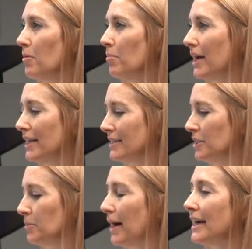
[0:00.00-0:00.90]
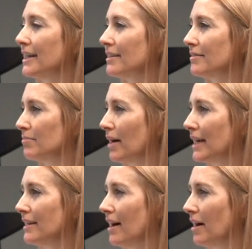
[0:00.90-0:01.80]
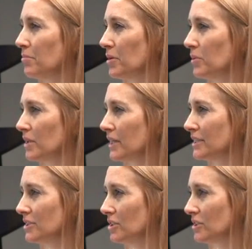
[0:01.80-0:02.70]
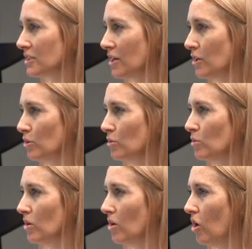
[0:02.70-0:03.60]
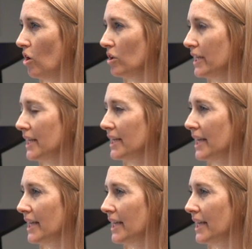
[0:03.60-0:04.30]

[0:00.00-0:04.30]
But your buyer might not be willing to just go all in